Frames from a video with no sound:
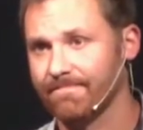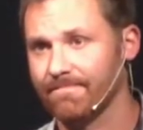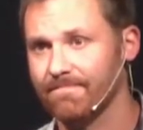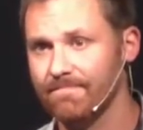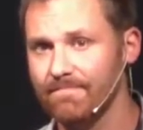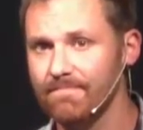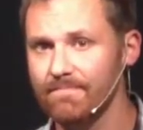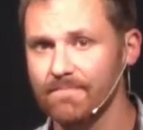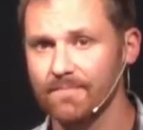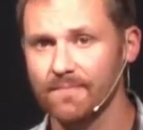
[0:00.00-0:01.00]

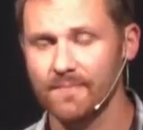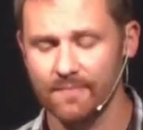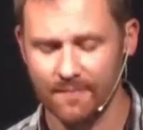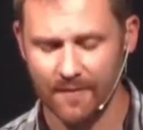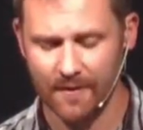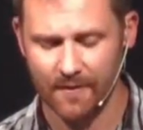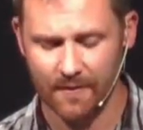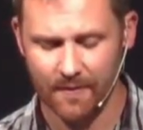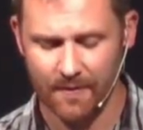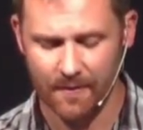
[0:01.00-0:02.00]
No one is speaking in this clip.